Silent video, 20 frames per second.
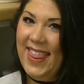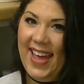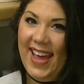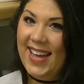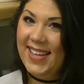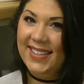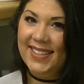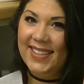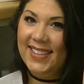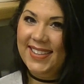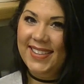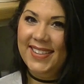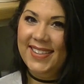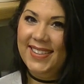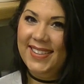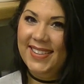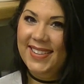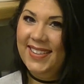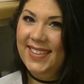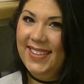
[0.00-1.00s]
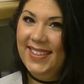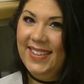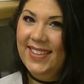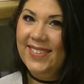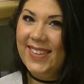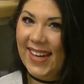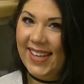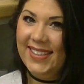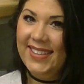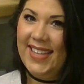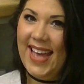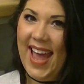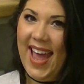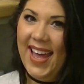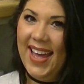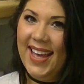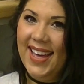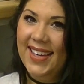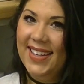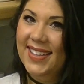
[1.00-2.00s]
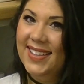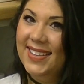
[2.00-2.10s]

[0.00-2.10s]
these, because you'll get sick.